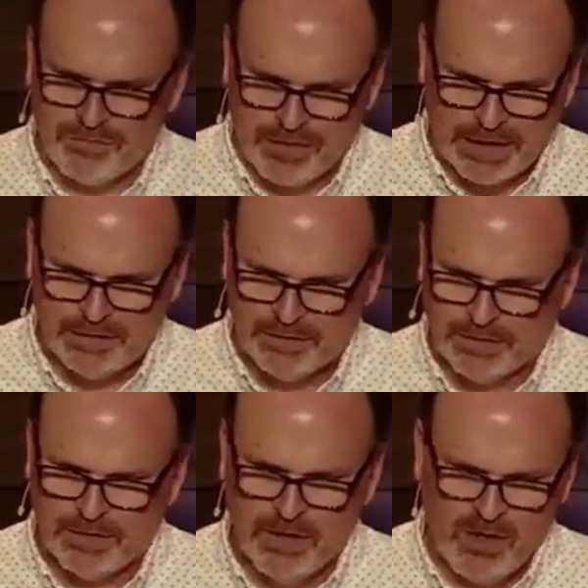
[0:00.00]
find
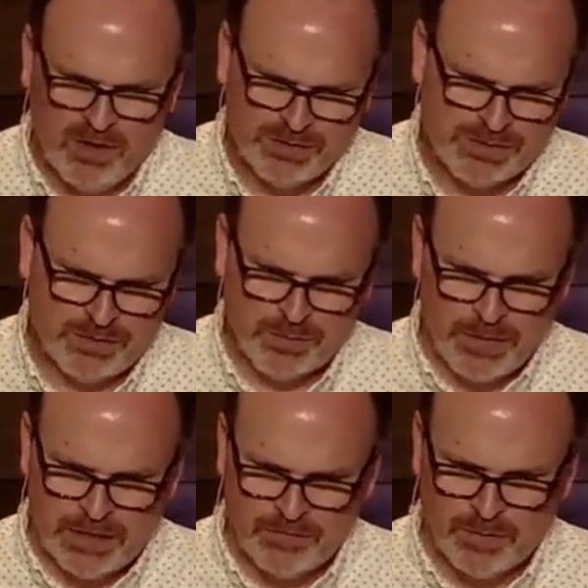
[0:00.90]
her." Also the
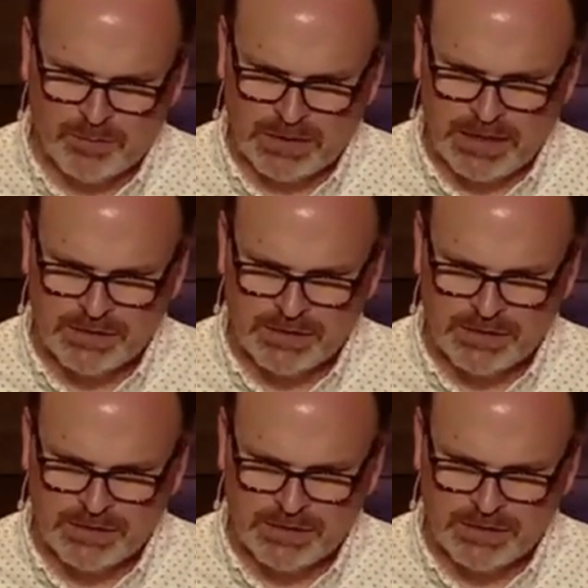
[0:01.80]
men of the place